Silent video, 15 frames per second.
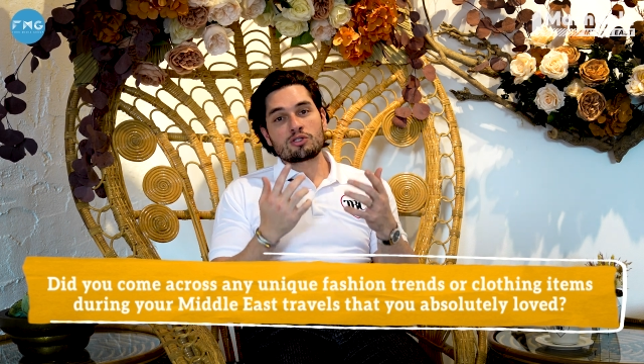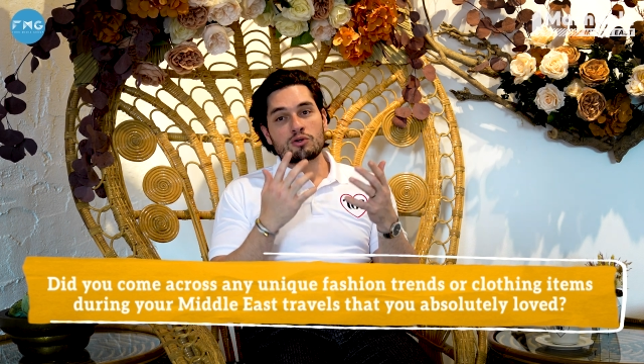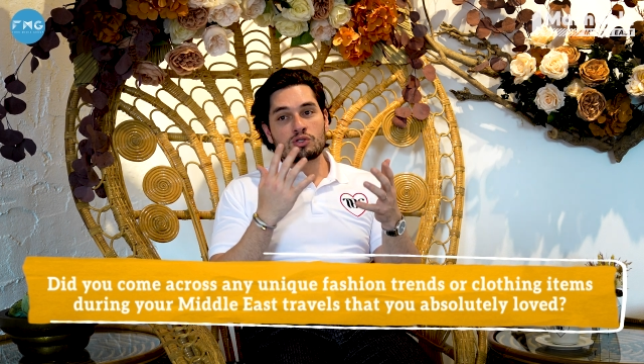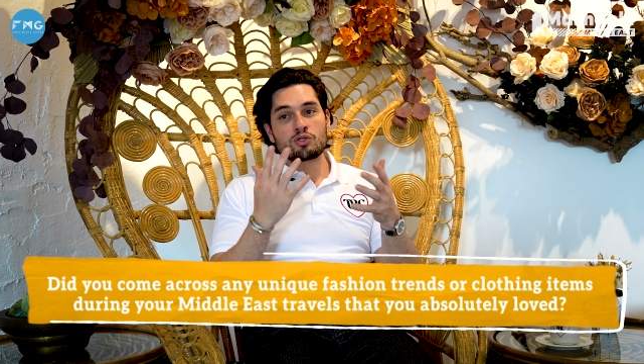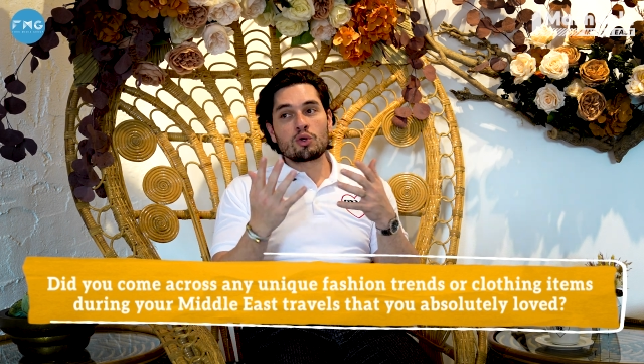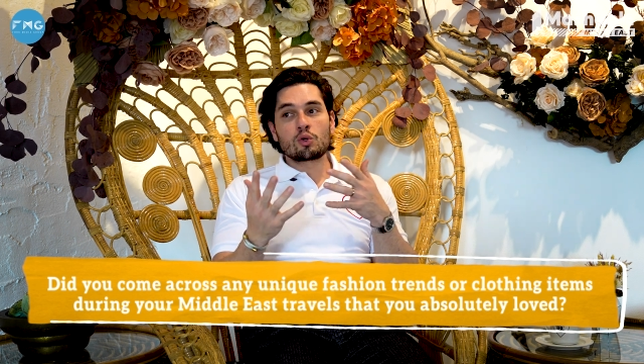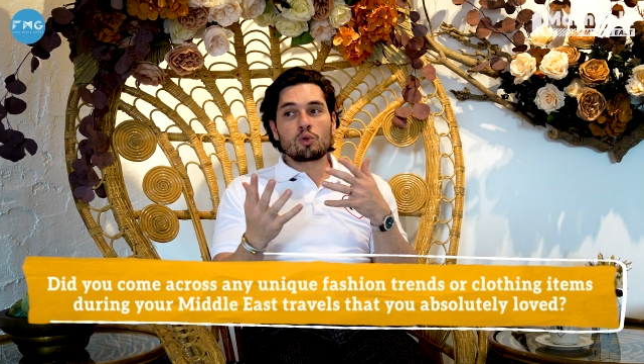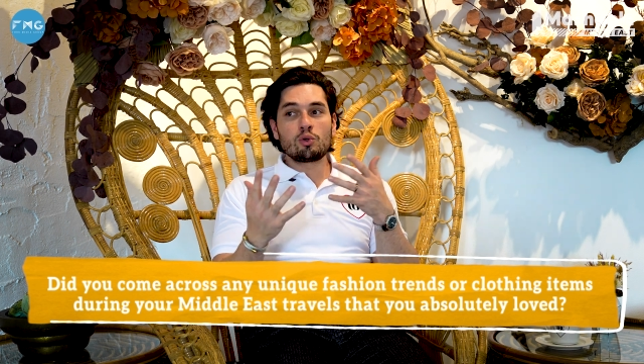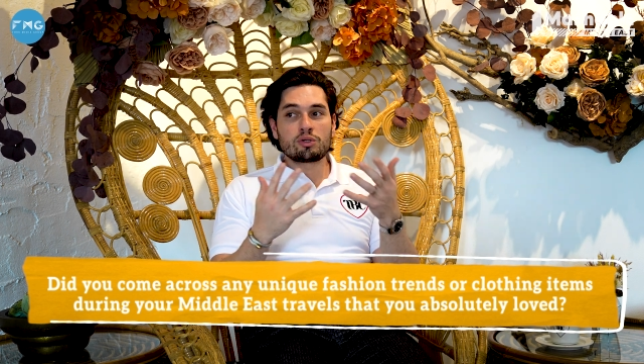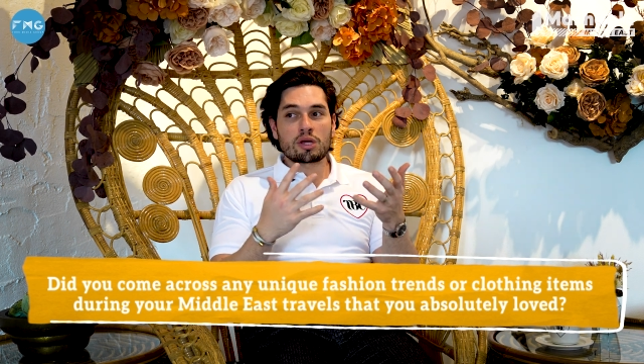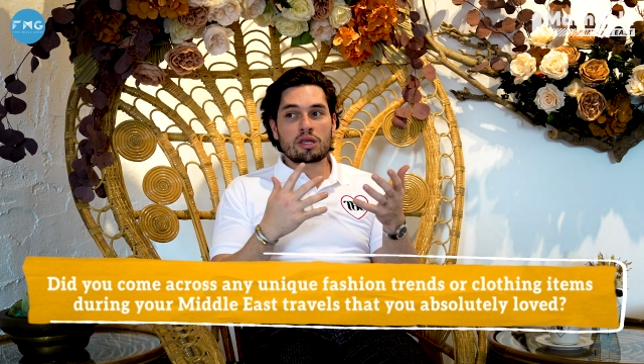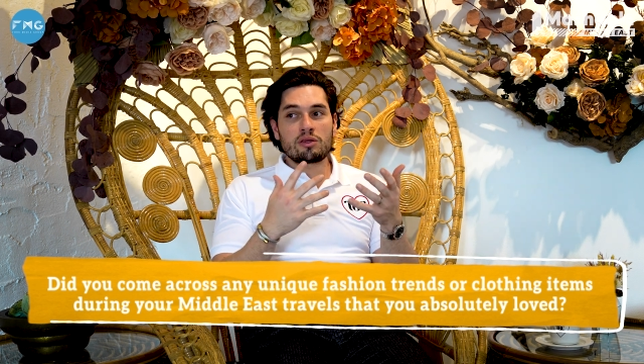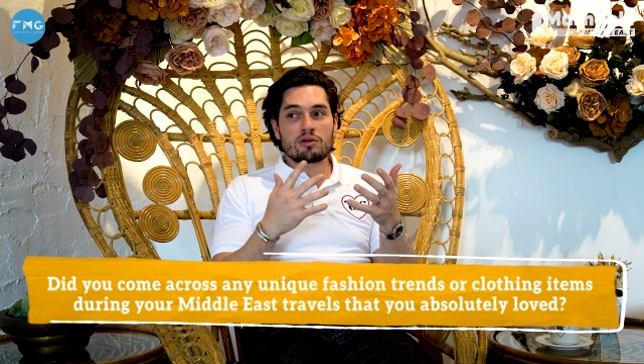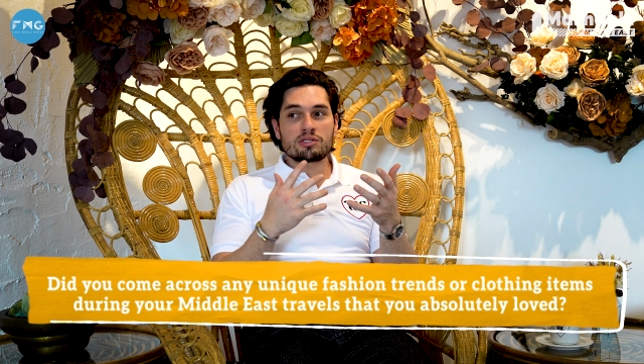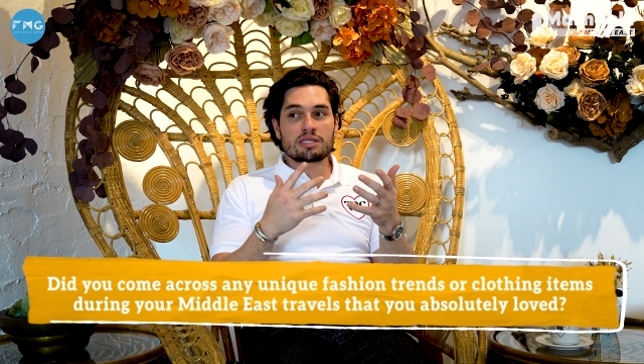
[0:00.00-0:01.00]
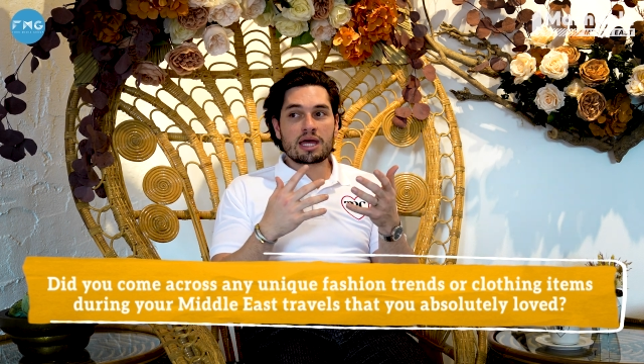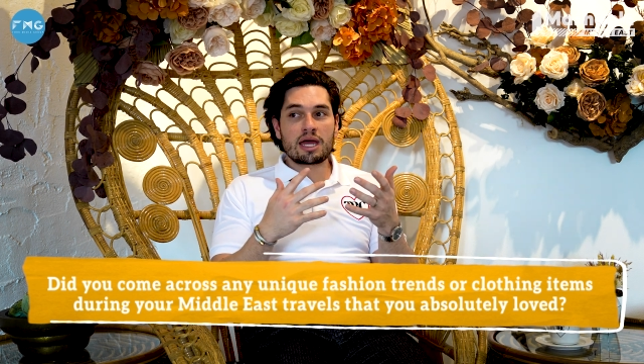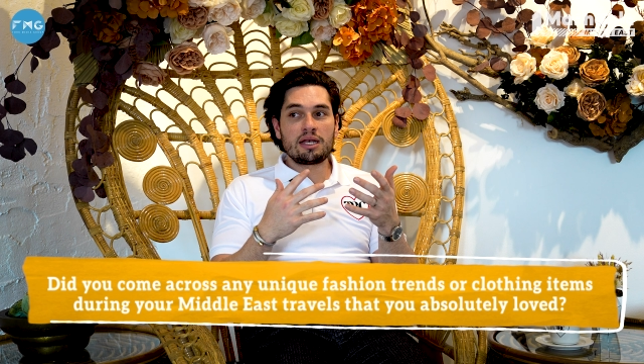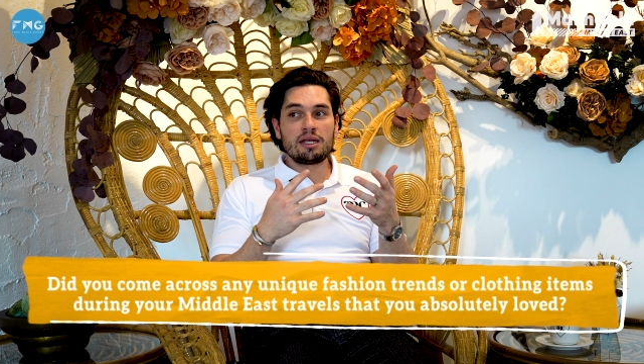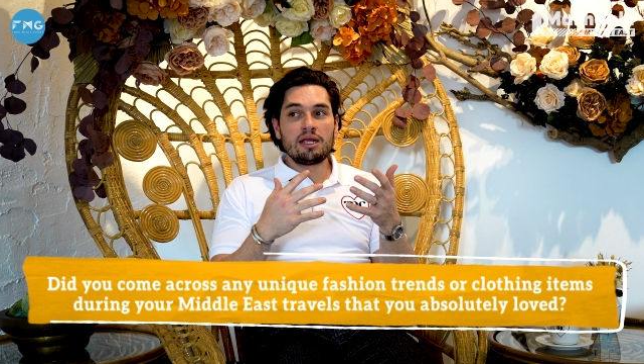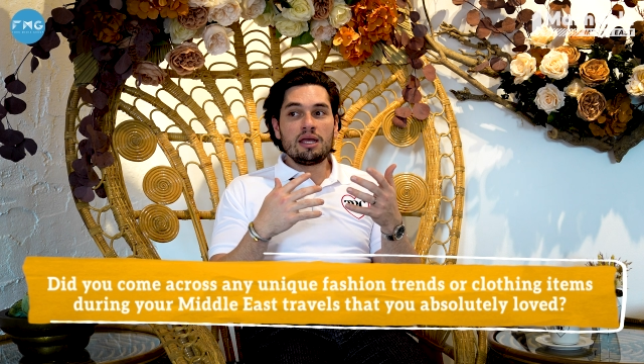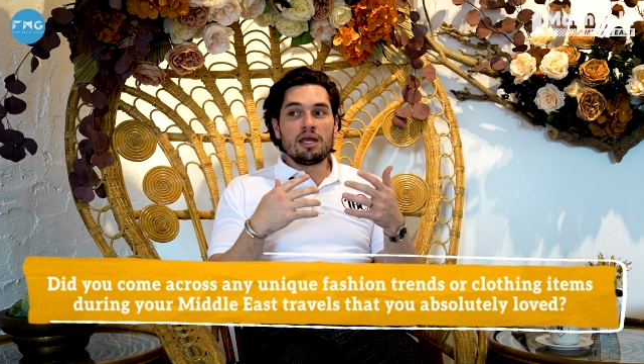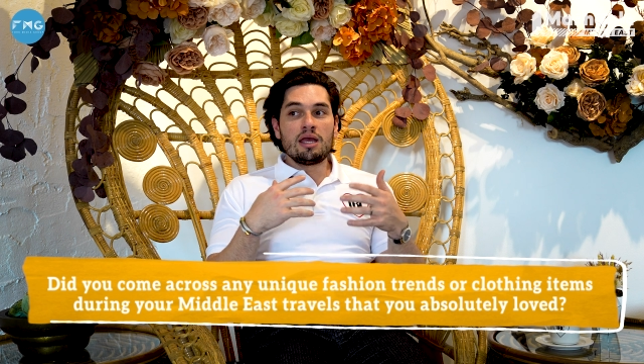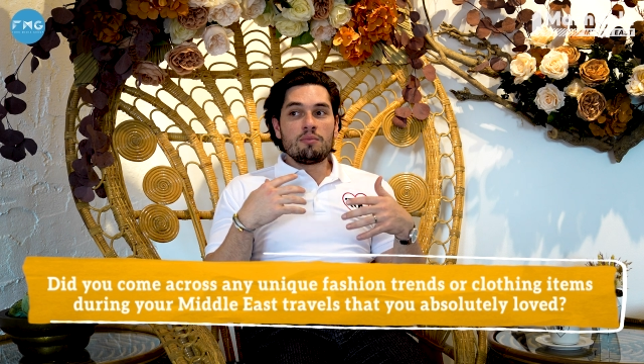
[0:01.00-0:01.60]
So it's so cool to understand,